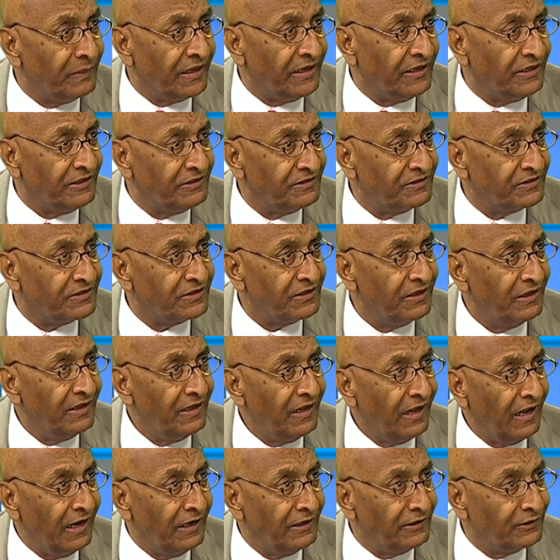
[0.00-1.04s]
means
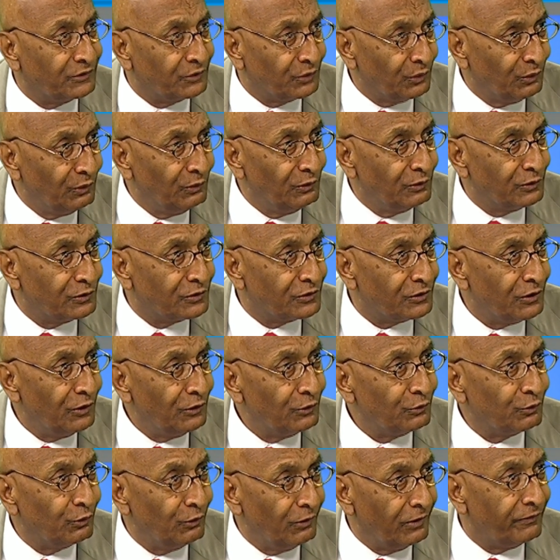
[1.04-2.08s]
and tools
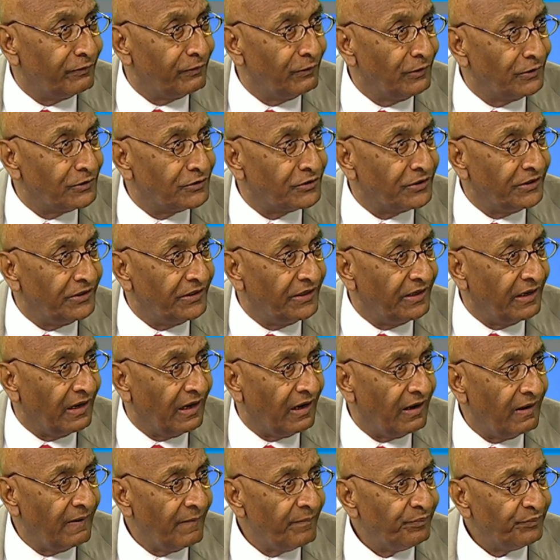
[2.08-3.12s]
to influence
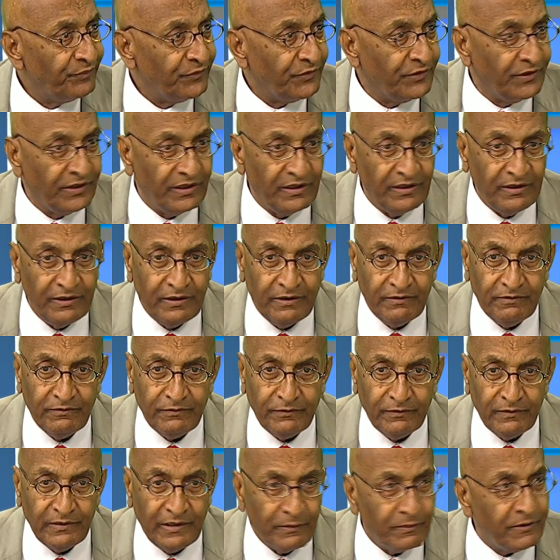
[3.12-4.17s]
India. The
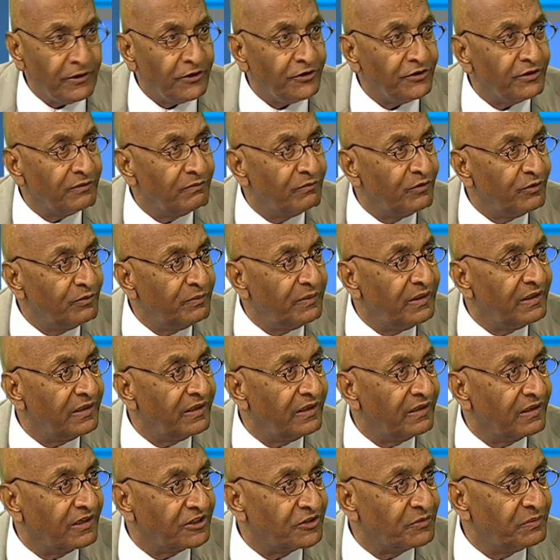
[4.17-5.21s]
liberation movement
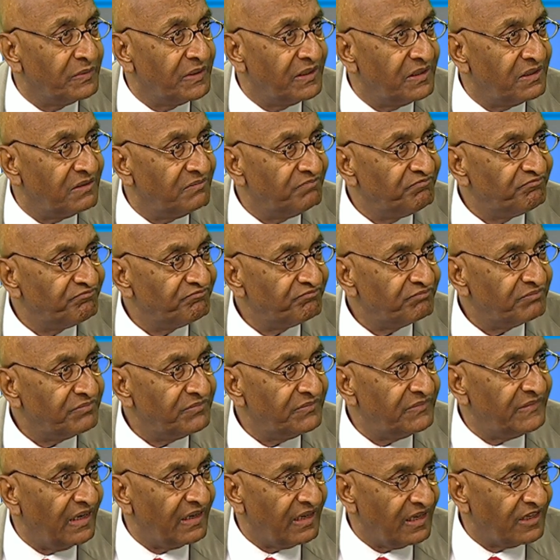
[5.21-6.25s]
in Kashmir,
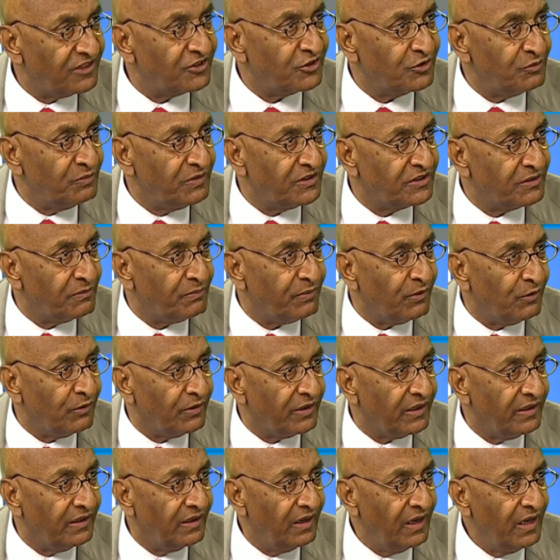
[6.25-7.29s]
that has to be
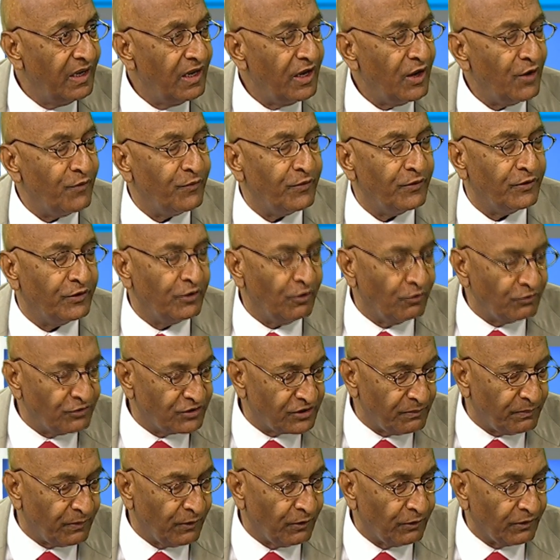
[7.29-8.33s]
supported. If we don't
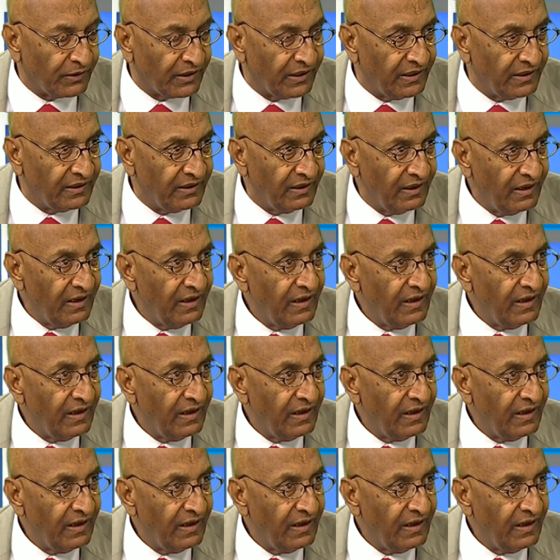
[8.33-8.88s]
support it,